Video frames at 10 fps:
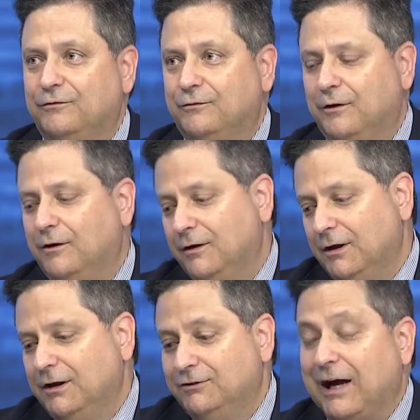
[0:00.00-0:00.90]
uh,
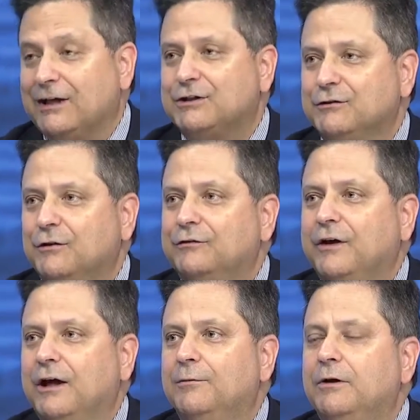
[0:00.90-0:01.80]
right. Jacksonville
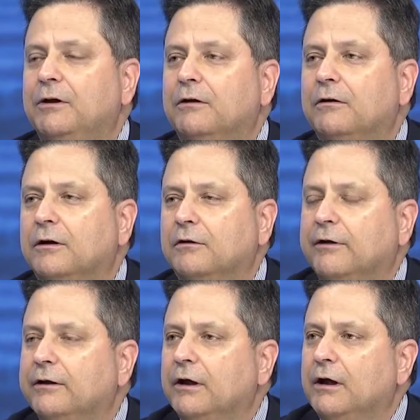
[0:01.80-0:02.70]
fame here and a
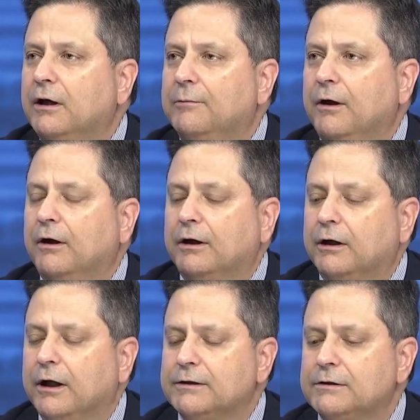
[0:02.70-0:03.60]
great American
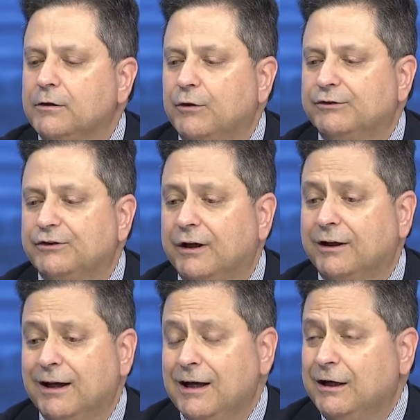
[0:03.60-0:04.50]
has once said,
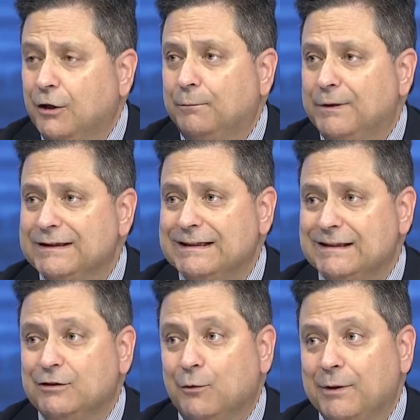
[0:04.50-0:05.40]
you know,
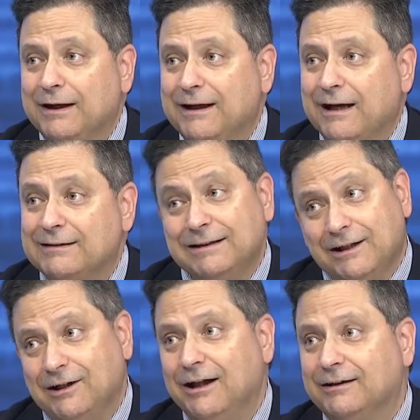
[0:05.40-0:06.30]
businesses don't pay taxes, they
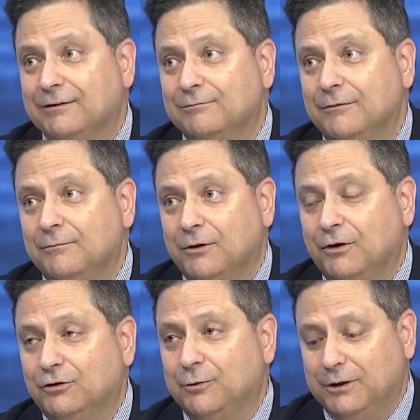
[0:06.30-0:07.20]
collect them, but
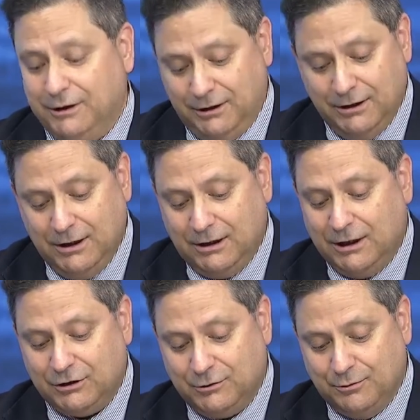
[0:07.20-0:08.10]
ultimately
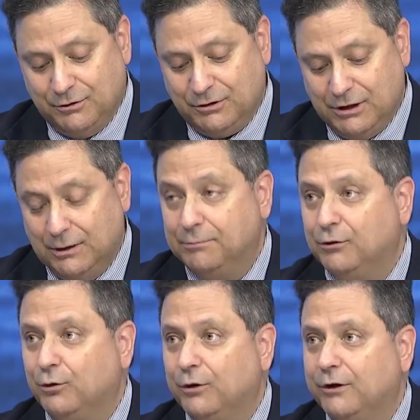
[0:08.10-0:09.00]
customers,
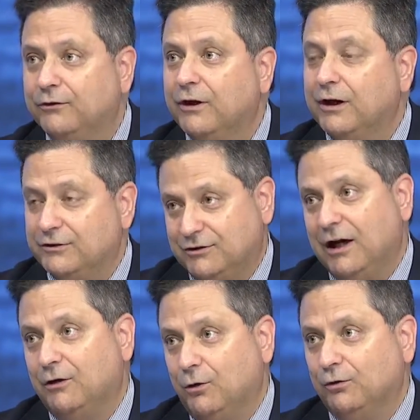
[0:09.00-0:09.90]
employees, and
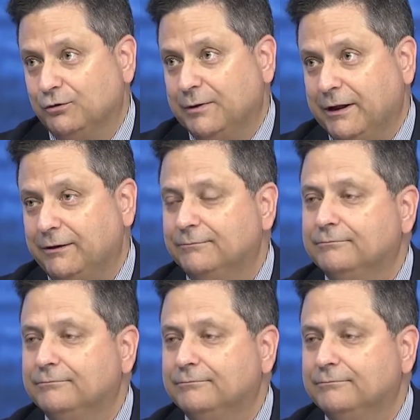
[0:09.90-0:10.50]
stockholders pay it.